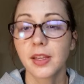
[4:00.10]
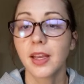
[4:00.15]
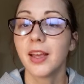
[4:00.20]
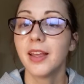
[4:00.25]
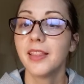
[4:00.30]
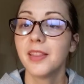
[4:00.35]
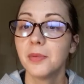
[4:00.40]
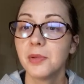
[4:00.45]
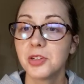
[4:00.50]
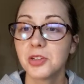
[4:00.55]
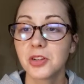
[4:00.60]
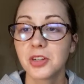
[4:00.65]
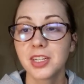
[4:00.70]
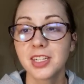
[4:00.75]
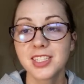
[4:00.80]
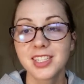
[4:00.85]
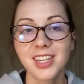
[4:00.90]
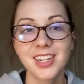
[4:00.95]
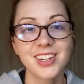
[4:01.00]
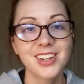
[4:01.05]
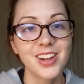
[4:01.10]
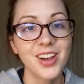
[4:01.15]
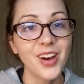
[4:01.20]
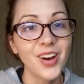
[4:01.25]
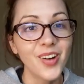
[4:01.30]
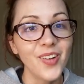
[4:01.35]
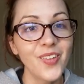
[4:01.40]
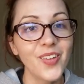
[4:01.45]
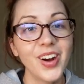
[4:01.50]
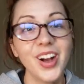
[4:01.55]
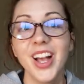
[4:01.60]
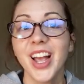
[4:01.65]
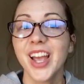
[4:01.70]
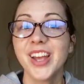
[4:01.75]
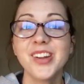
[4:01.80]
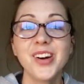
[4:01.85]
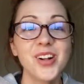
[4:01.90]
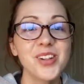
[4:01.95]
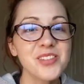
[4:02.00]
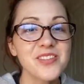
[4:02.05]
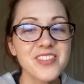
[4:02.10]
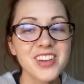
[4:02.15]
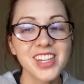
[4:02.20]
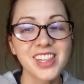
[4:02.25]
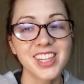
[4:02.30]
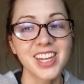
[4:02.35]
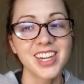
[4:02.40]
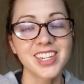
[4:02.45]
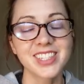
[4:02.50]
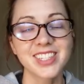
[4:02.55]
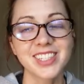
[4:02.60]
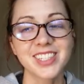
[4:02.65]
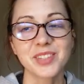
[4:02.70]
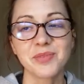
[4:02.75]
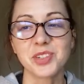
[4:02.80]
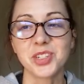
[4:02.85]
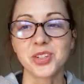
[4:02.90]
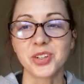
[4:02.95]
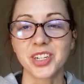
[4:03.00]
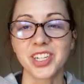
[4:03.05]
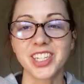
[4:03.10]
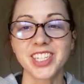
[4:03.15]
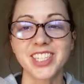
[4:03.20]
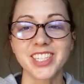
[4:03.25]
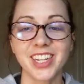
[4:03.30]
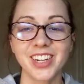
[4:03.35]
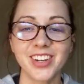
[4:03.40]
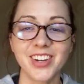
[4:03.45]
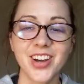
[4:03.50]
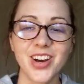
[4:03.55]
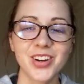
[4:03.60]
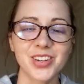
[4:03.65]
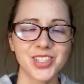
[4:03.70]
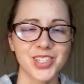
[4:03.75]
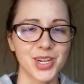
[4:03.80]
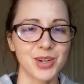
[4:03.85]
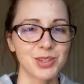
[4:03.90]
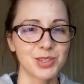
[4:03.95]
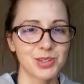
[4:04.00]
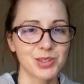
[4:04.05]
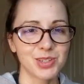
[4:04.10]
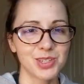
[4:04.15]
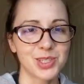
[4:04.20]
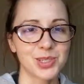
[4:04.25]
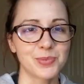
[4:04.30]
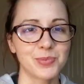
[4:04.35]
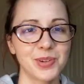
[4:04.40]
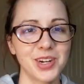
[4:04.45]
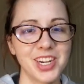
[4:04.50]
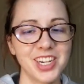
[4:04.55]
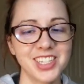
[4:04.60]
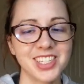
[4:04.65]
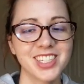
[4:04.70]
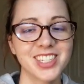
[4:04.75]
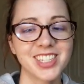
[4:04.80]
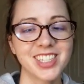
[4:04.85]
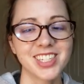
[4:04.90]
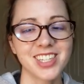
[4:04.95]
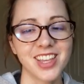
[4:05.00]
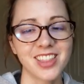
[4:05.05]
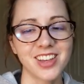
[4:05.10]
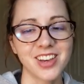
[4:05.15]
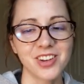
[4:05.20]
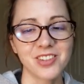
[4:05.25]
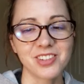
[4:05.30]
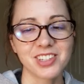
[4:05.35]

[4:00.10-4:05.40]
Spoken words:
and the majority said no. In all of my classes, the majority said no, so I was really surprised because I thought